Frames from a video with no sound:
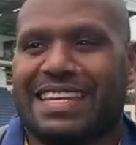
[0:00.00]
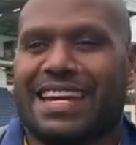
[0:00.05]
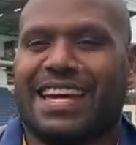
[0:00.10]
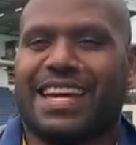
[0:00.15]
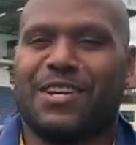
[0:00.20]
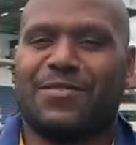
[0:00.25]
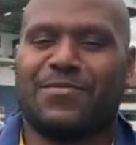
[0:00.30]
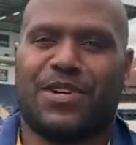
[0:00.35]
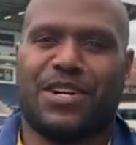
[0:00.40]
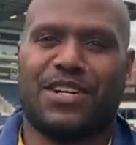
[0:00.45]

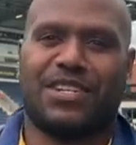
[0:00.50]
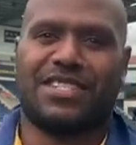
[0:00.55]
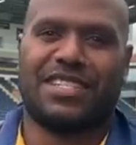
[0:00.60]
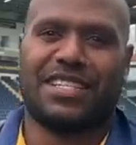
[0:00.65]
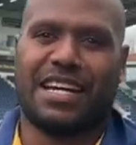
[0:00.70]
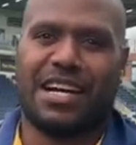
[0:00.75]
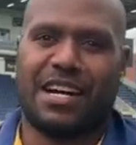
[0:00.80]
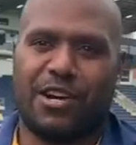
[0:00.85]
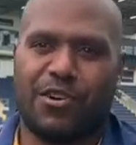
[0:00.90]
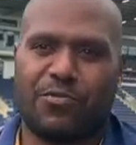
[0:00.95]
Yeah, it was.
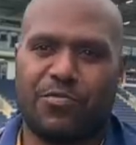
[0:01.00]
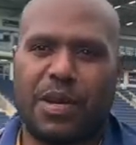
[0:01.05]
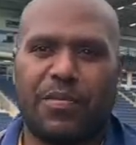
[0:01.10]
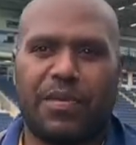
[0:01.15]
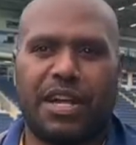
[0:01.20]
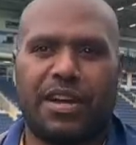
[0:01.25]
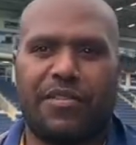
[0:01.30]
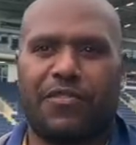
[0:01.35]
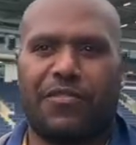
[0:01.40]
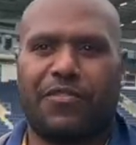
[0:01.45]
I'll remember
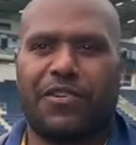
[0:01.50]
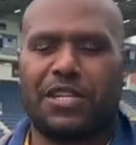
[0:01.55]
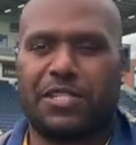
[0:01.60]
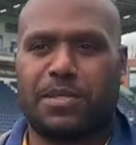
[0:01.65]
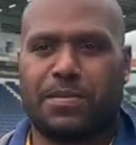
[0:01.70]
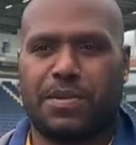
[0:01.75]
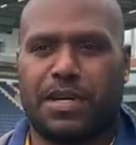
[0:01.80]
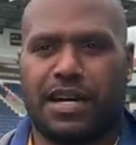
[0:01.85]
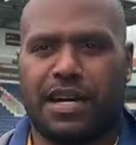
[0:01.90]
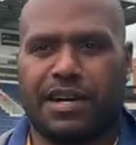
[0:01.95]
that for the rest
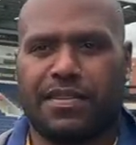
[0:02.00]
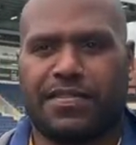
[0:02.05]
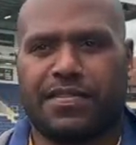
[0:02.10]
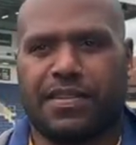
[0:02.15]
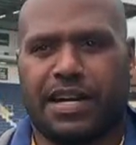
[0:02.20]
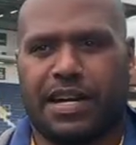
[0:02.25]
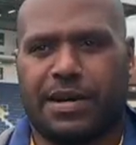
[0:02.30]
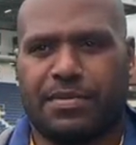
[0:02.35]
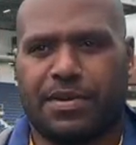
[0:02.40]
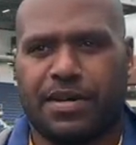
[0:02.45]
of my life.
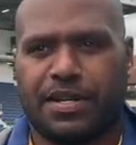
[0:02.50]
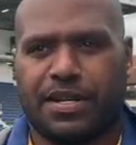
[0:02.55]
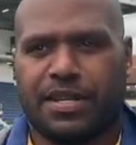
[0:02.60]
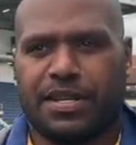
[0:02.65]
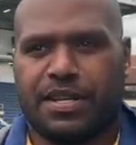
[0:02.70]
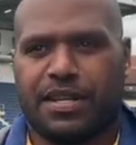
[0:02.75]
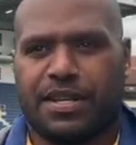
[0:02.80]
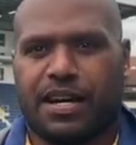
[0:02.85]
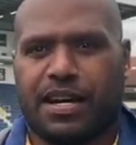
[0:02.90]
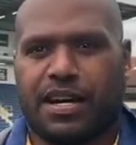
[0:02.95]

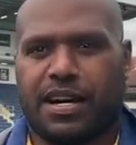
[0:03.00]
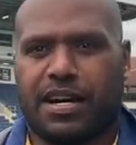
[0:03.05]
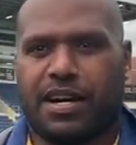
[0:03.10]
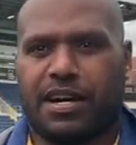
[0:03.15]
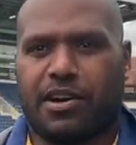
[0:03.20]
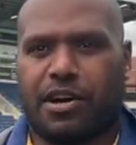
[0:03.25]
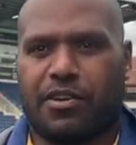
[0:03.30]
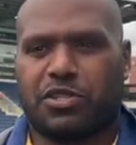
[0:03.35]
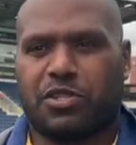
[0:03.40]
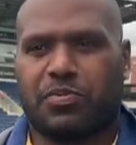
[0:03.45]

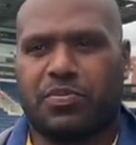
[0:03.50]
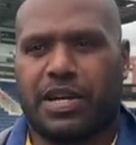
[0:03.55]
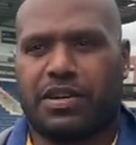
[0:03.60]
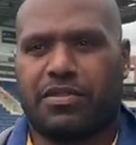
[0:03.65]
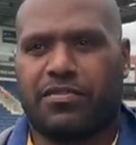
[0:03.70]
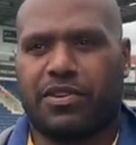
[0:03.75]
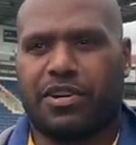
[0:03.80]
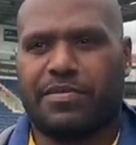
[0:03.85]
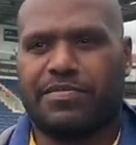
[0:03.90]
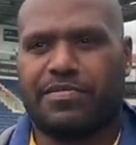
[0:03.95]
I
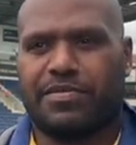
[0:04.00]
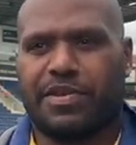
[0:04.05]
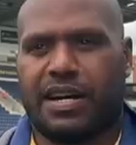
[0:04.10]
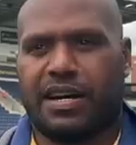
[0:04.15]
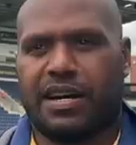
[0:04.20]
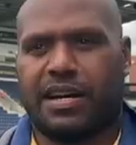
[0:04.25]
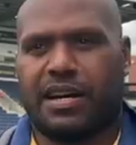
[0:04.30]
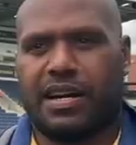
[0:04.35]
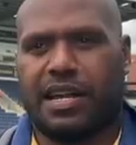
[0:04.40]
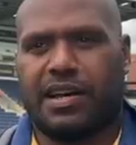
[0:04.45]
respect Rob.
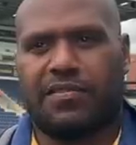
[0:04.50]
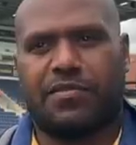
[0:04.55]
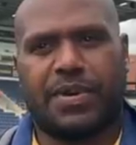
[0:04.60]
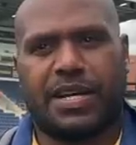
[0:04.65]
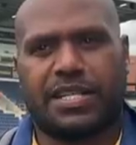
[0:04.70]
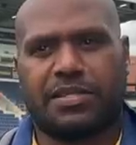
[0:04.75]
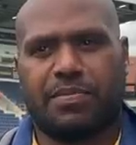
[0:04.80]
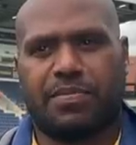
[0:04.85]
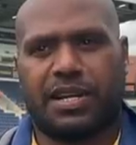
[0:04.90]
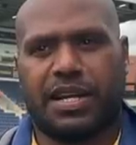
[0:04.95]
I love him
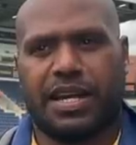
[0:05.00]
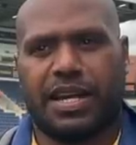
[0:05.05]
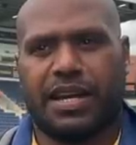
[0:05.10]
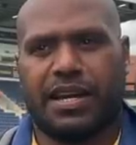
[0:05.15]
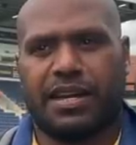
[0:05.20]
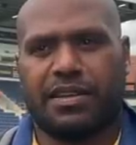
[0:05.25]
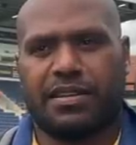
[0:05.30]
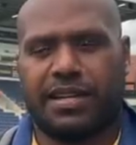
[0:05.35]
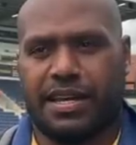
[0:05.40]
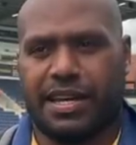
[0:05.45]
as a
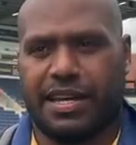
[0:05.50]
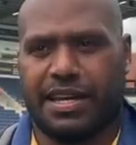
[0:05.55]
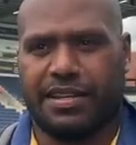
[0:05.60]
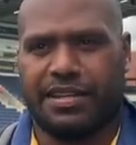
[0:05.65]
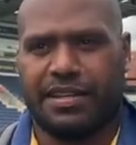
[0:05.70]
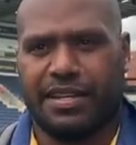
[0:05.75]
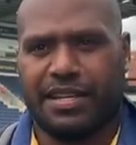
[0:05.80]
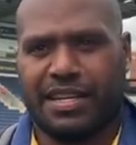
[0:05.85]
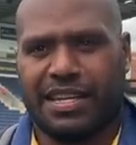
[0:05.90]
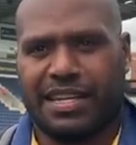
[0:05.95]
player, and
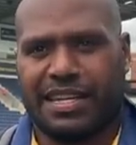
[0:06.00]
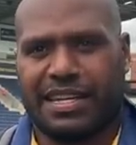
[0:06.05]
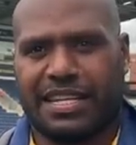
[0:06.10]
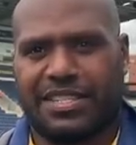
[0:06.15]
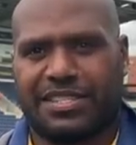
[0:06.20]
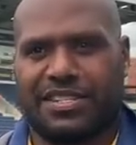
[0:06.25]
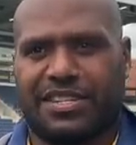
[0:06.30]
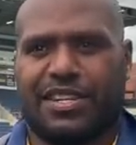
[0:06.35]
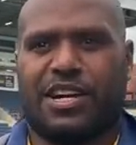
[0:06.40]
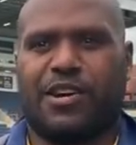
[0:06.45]

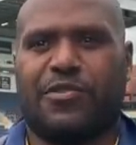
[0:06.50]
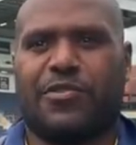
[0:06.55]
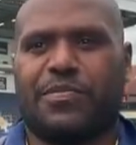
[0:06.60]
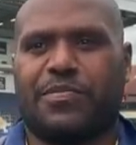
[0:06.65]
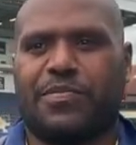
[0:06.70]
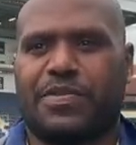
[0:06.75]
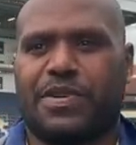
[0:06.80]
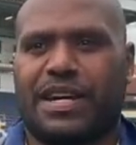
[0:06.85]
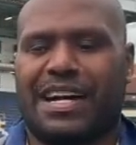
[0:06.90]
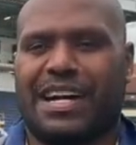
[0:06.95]
get to know
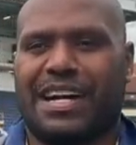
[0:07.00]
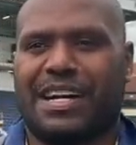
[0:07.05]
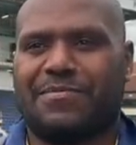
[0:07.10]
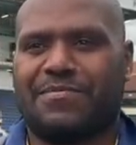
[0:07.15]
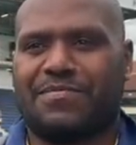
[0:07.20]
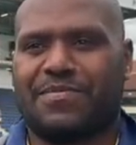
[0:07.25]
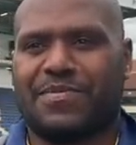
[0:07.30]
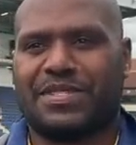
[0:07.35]
him.